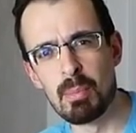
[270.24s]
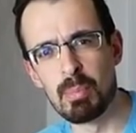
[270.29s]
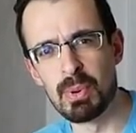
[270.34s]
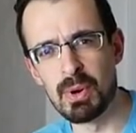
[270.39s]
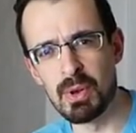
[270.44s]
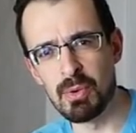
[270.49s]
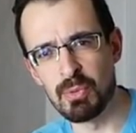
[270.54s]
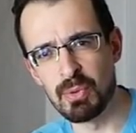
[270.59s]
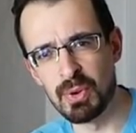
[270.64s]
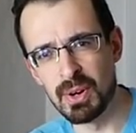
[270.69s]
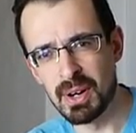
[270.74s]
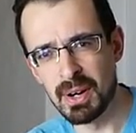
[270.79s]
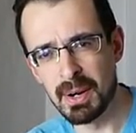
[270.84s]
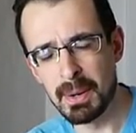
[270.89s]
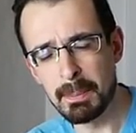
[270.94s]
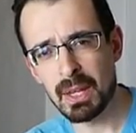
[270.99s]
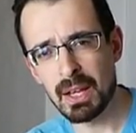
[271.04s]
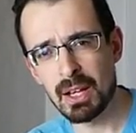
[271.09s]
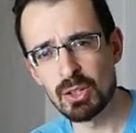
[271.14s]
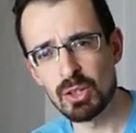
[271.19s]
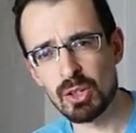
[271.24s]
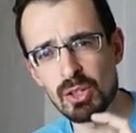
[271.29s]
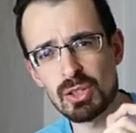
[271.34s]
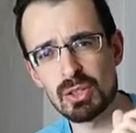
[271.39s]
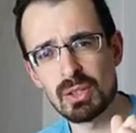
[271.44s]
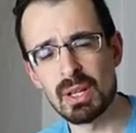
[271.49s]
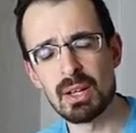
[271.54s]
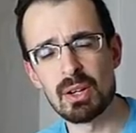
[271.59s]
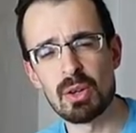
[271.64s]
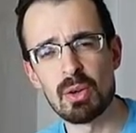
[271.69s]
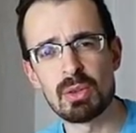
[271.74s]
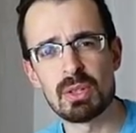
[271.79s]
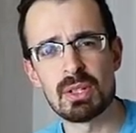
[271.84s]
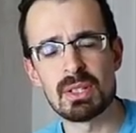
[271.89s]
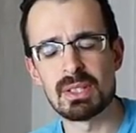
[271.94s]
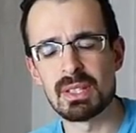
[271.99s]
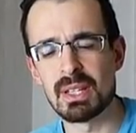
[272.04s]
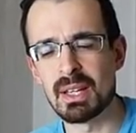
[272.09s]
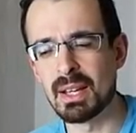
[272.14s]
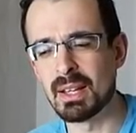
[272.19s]
prefer. And also I
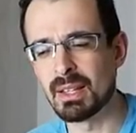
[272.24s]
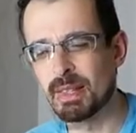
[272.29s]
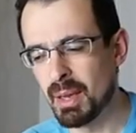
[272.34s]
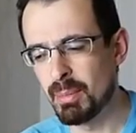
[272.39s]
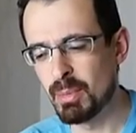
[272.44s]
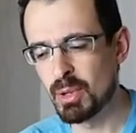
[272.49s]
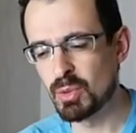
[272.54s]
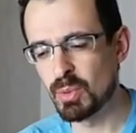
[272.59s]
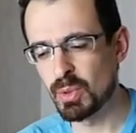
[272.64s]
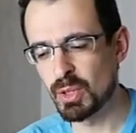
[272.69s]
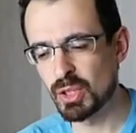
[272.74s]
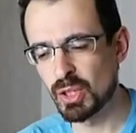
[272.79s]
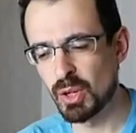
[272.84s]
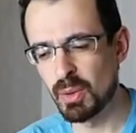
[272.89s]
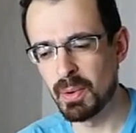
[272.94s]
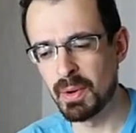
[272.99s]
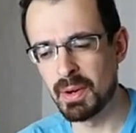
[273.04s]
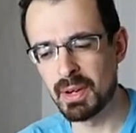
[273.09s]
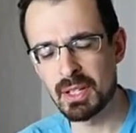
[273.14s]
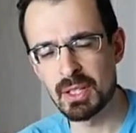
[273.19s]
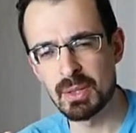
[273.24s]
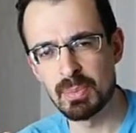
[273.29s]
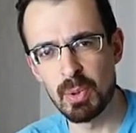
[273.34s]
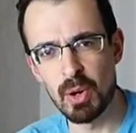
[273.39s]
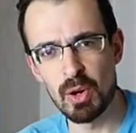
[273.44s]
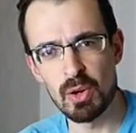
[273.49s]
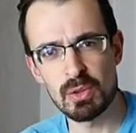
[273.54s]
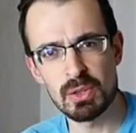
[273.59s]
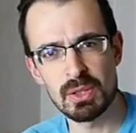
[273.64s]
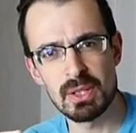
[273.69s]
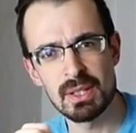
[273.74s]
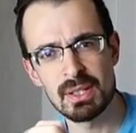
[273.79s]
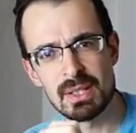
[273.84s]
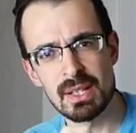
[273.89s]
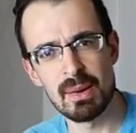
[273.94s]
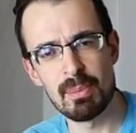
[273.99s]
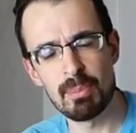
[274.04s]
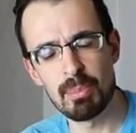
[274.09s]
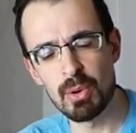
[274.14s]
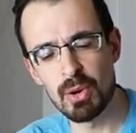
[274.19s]
noticed that image was overexposed at
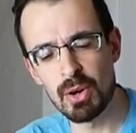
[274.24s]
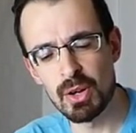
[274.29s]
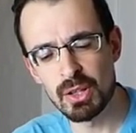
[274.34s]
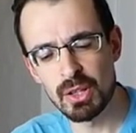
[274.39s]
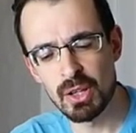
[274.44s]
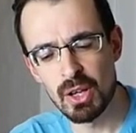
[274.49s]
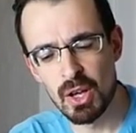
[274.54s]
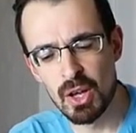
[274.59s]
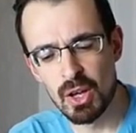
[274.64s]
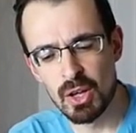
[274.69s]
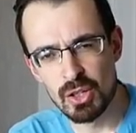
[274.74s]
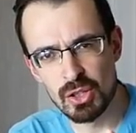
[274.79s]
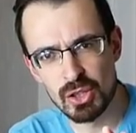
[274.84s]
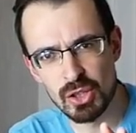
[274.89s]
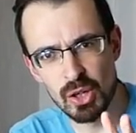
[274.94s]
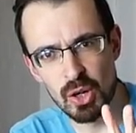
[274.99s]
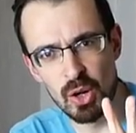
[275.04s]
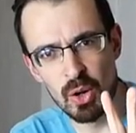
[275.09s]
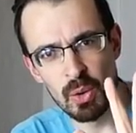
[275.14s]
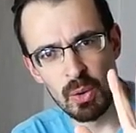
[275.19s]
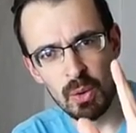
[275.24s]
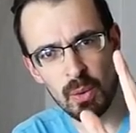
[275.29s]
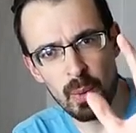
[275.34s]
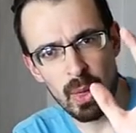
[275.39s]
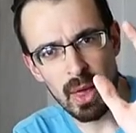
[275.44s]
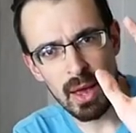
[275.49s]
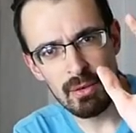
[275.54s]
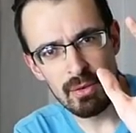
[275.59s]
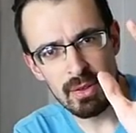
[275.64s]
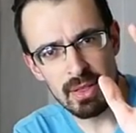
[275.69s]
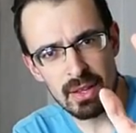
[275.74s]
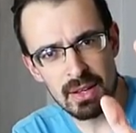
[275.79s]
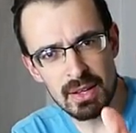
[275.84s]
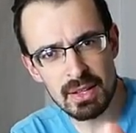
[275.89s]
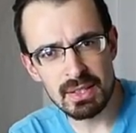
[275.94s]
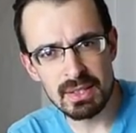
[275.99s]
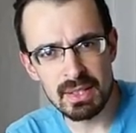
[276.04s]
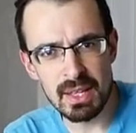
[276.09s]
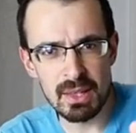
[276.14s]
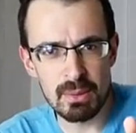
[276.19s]
some point, so everything
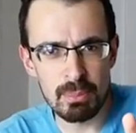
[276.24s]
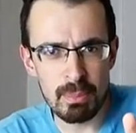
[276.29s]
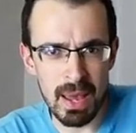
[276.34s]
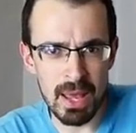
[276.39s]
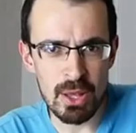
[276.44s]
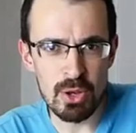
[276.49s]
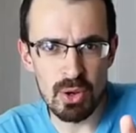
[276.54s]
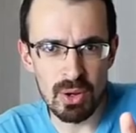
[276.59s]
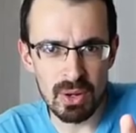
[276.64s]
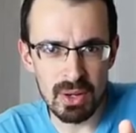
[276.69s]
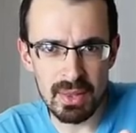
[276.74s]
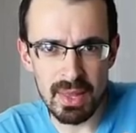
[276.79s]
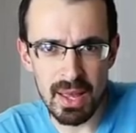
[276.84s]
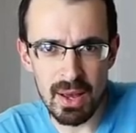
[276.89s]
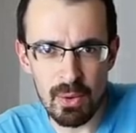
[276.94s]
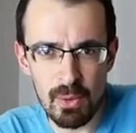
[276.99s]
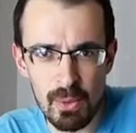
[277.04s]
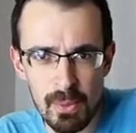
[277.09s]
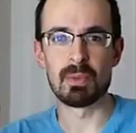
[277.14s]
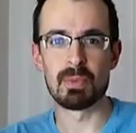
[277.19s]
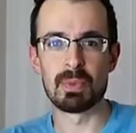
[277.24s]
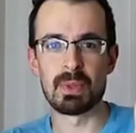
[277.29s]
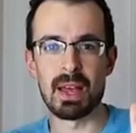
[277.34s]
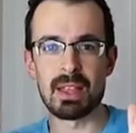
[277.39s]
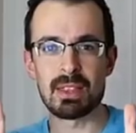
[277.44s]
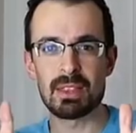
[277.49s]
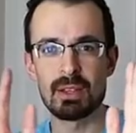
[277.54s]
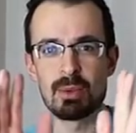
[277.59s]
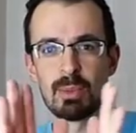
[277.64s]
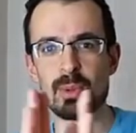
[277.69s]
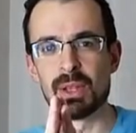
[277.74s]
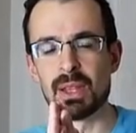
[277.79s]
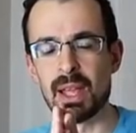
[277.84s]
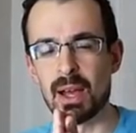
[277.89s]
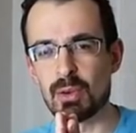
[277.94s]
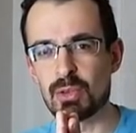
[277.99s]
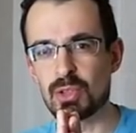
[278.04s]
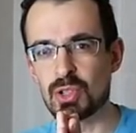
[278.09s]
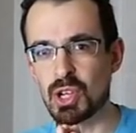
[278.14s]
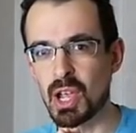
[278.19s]
is set manually now. Nothing will
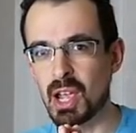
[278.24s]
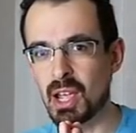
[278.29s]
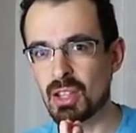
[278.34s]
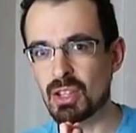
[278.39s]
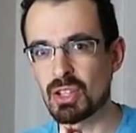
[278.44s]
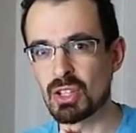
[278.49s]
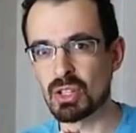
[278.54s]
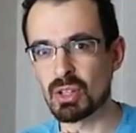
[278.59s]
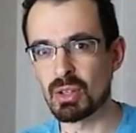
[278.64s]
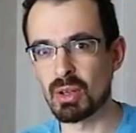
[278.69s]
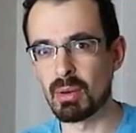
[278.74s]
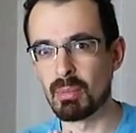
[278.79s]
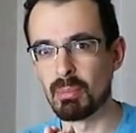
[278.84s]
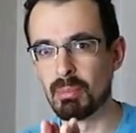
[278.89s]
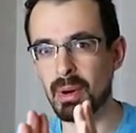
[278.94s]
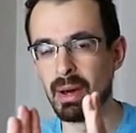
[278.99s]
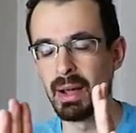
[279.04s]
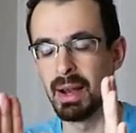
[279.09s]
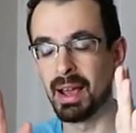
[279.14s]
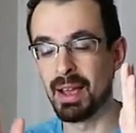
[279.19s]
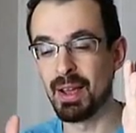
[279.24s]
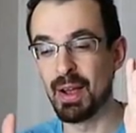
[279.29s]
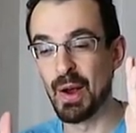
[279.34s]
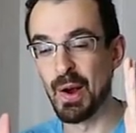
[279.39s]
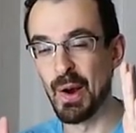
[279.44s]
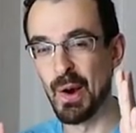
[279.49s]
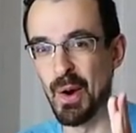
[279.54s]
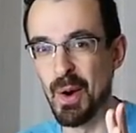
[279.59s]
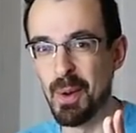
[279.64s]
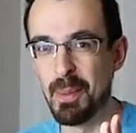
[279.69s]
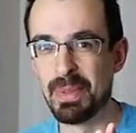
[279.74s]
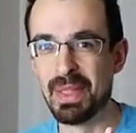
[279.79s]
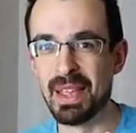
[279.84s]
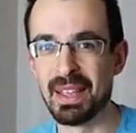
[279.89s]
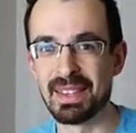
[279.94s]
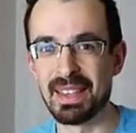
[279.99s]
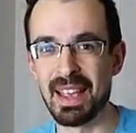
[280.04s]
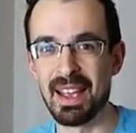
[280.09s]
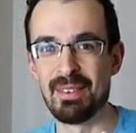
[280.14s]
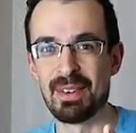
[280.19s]
now change, but I hope
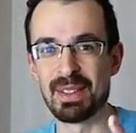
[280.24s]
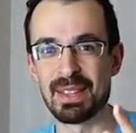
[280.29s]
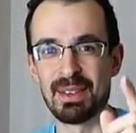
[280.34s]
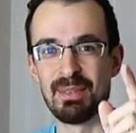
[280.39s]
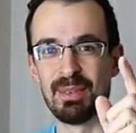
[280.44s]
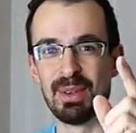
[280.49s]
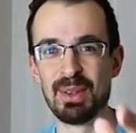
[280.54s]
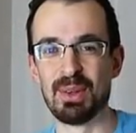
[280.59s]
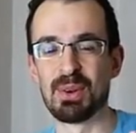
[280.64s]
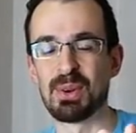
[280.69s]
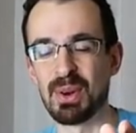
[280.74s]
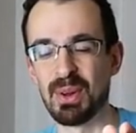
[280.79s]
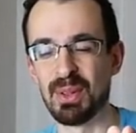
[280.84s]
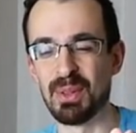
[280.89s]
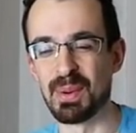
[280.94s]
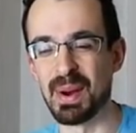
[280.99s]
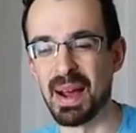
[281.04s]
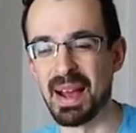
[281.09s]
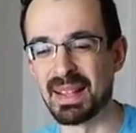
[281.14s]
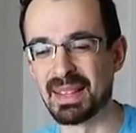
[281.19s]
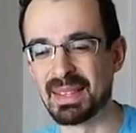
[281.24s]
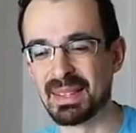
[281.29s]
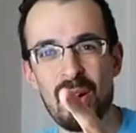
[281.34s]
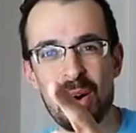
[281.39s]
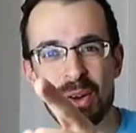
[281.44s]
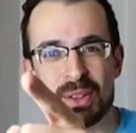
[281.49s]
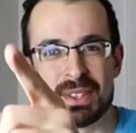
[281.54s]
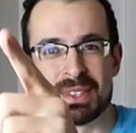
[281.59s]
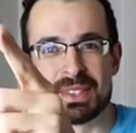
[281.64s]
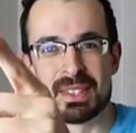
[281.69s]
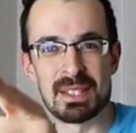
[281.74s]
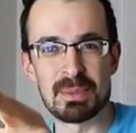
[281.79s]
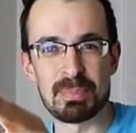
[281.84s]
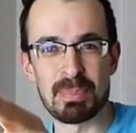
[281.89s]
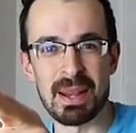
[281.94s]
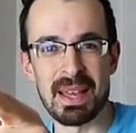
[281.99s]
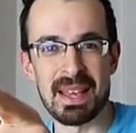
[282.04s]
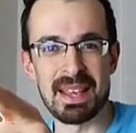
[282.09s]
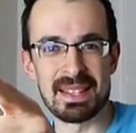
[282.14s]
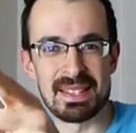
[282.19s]
that everything will look all right. On the
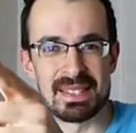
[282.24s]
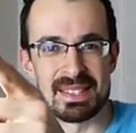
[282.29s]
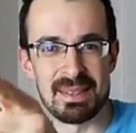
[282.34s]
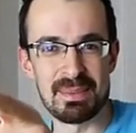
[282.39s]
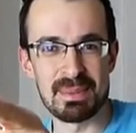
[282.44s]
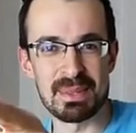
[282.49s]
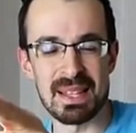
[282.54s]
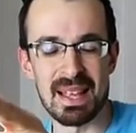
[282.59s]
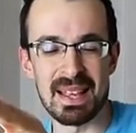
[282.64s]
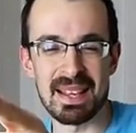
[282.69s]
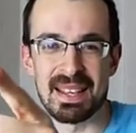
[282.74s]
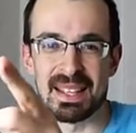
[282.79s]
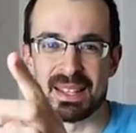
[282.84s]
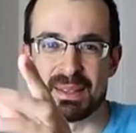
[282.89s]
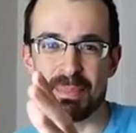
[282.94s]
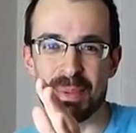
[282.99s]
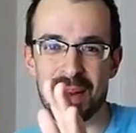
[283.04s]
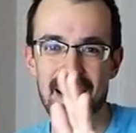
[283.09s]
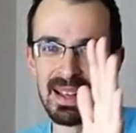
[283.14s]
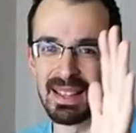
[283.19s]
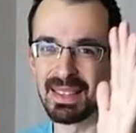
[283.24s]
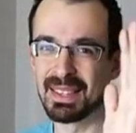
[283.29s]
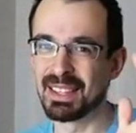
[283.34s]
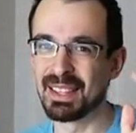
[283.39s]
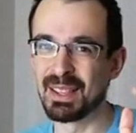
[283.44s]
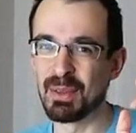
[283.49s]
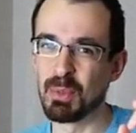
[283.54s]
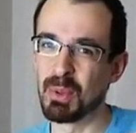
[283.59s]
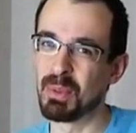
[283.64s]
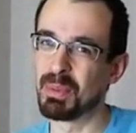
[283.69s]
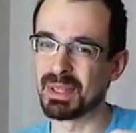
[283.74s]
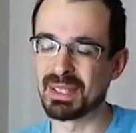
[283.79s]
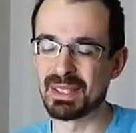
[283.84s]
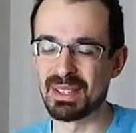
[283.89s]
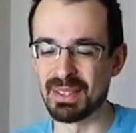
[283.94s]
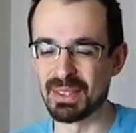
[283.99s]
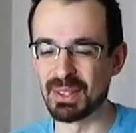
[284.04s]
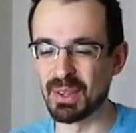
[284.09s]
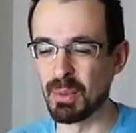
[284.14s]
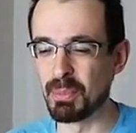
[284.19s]
display it seems like it, but we will
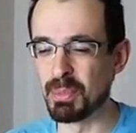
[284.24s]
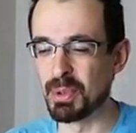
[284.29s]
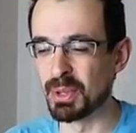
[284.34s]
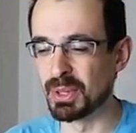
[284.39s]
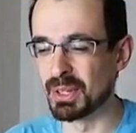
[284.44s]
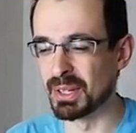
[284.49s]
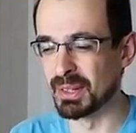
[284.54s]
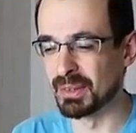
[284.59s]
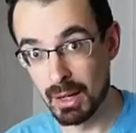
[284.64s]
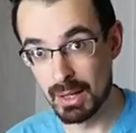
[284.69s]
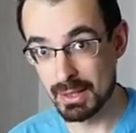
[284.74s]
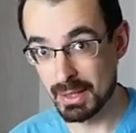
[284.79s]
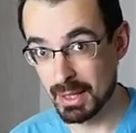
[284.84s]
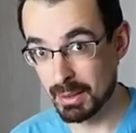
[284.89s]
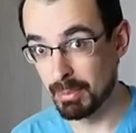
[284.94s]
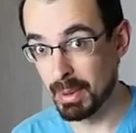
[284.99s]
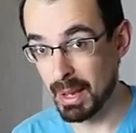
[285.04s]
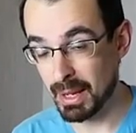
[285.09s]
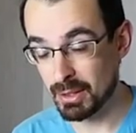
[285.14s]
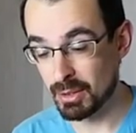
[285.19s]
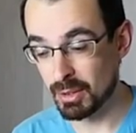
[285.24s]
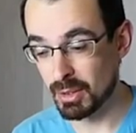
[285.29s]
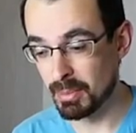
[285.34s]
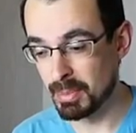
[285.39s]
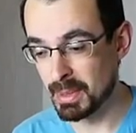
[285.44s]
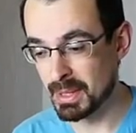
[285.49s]
see on the computer. Let's get back to the